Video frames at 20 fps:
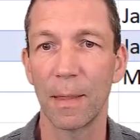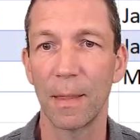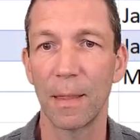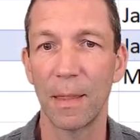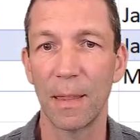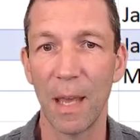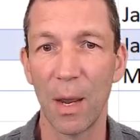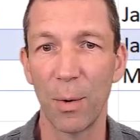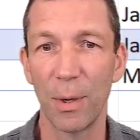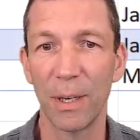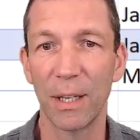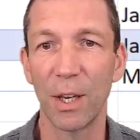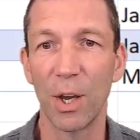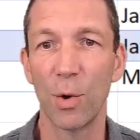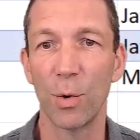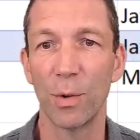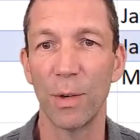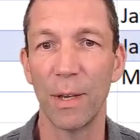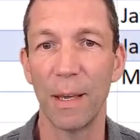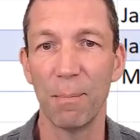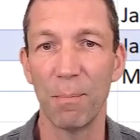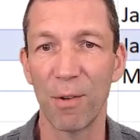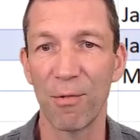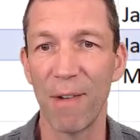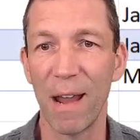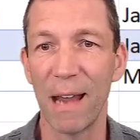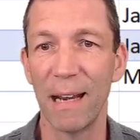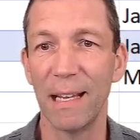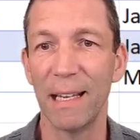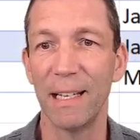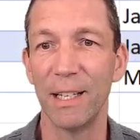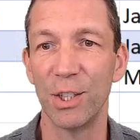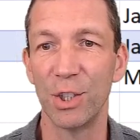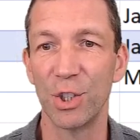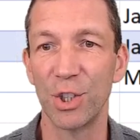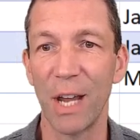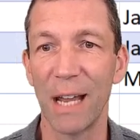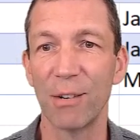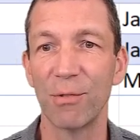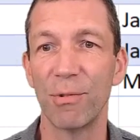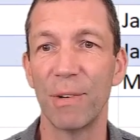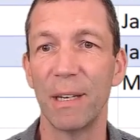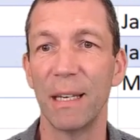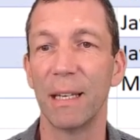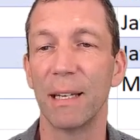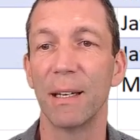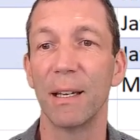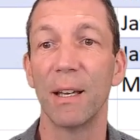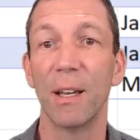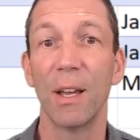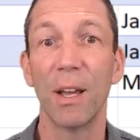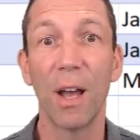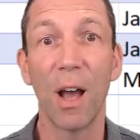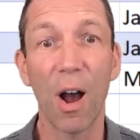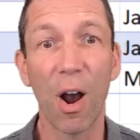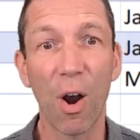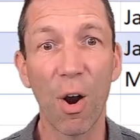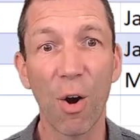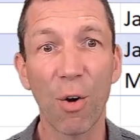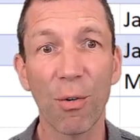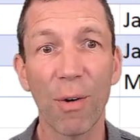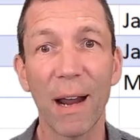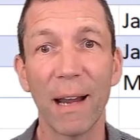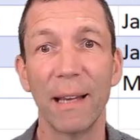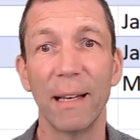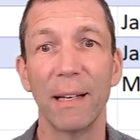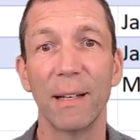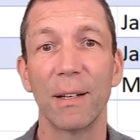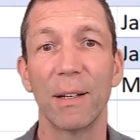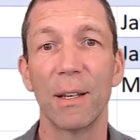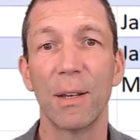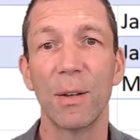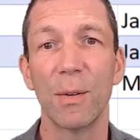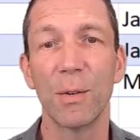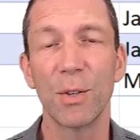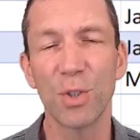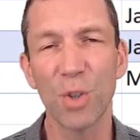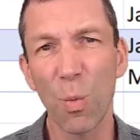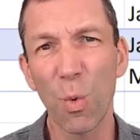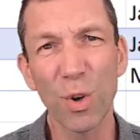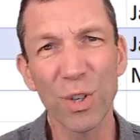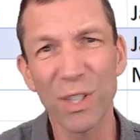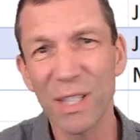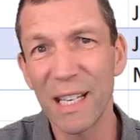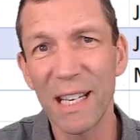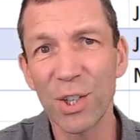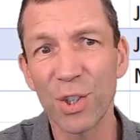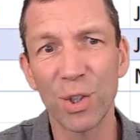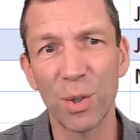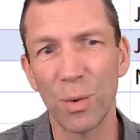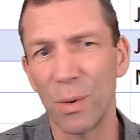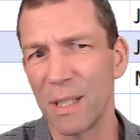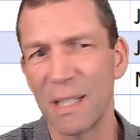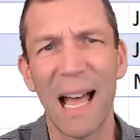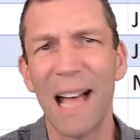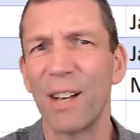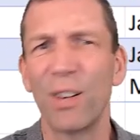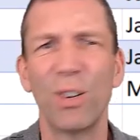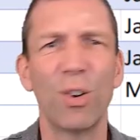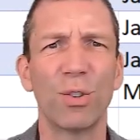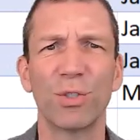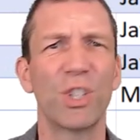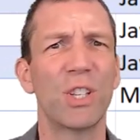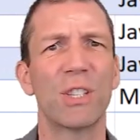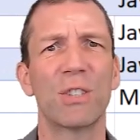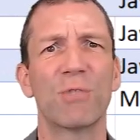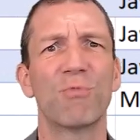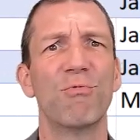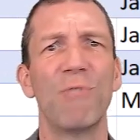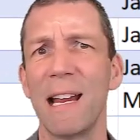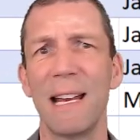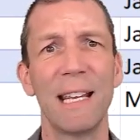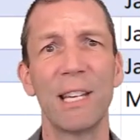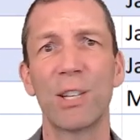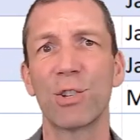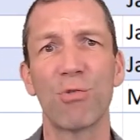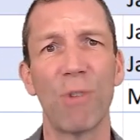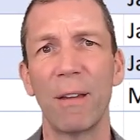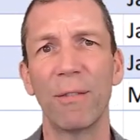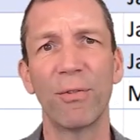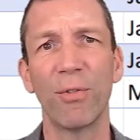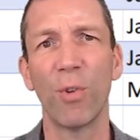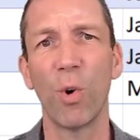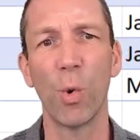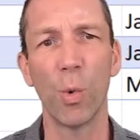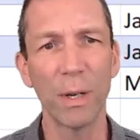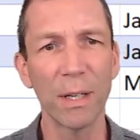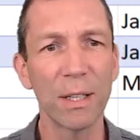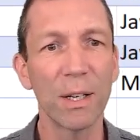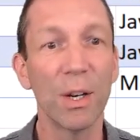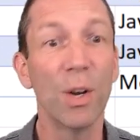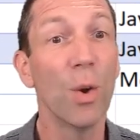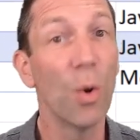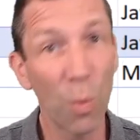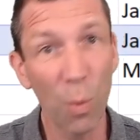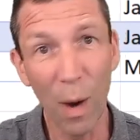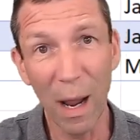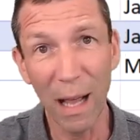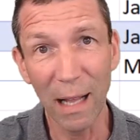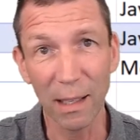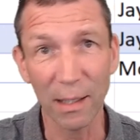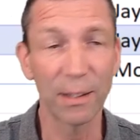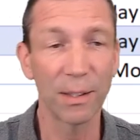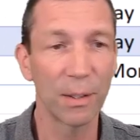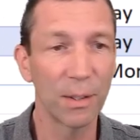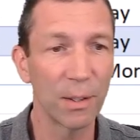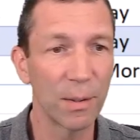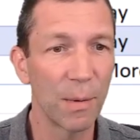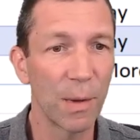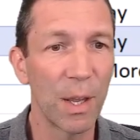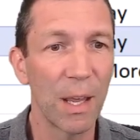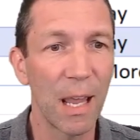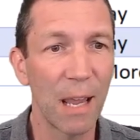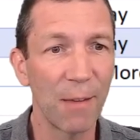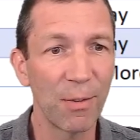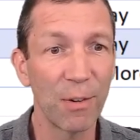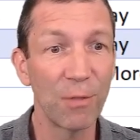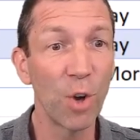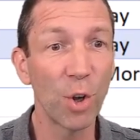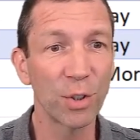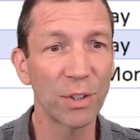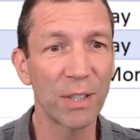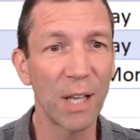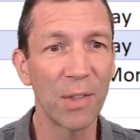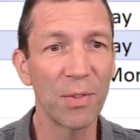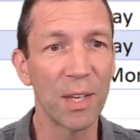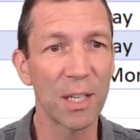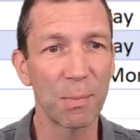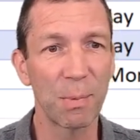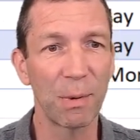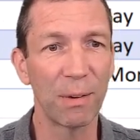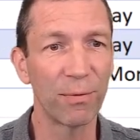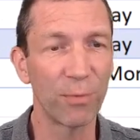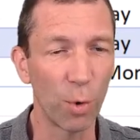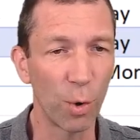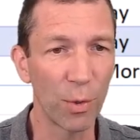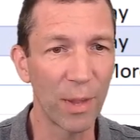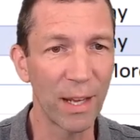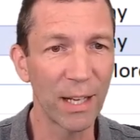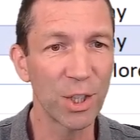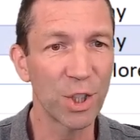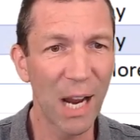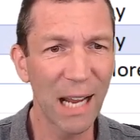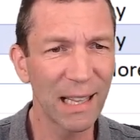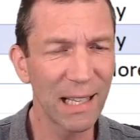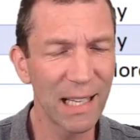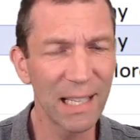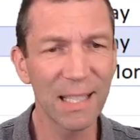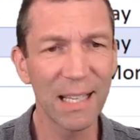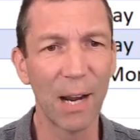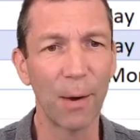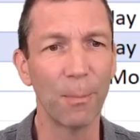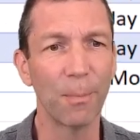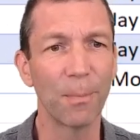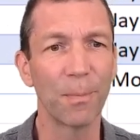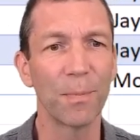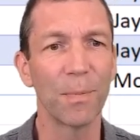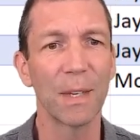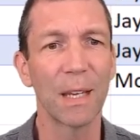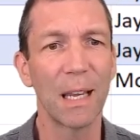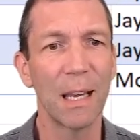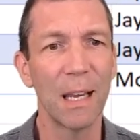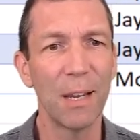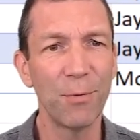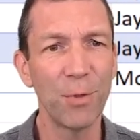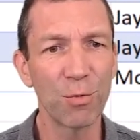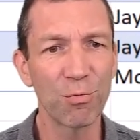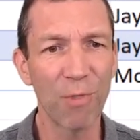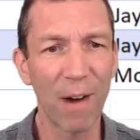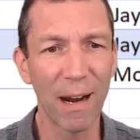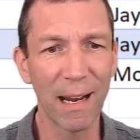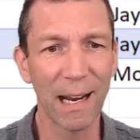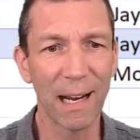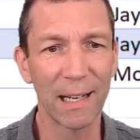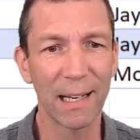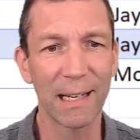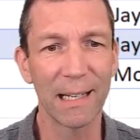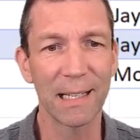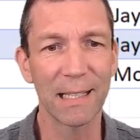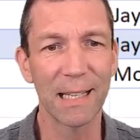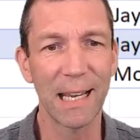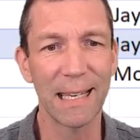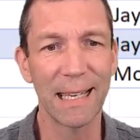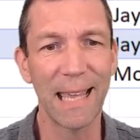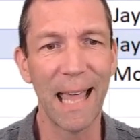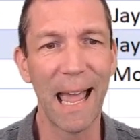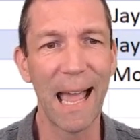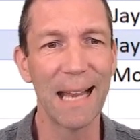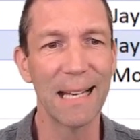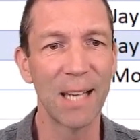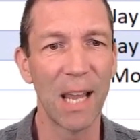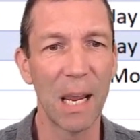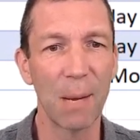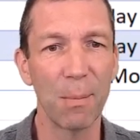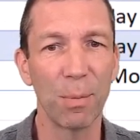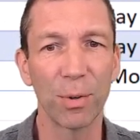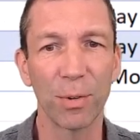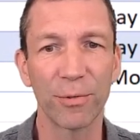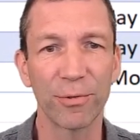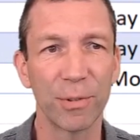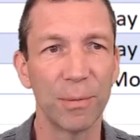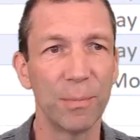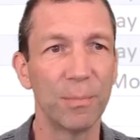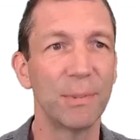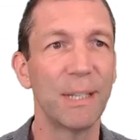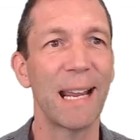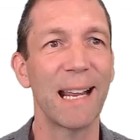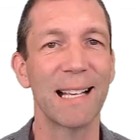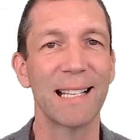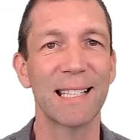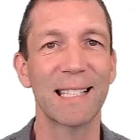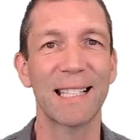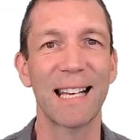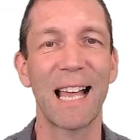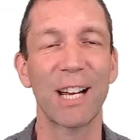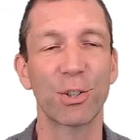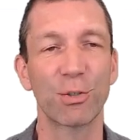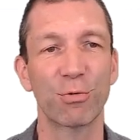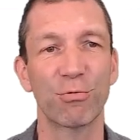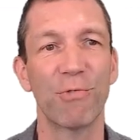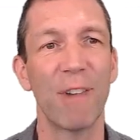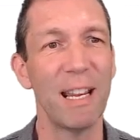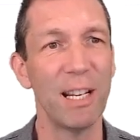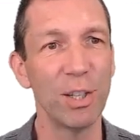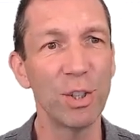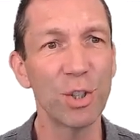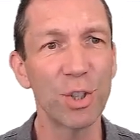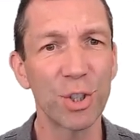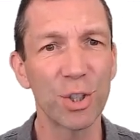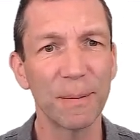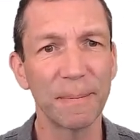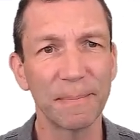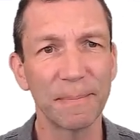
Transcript: There we go, Morena in January. All right, so what's the issue? Is that not just really straightforward? Well, if you've not done this before, then check this out. If you right click and say get table from data slash range,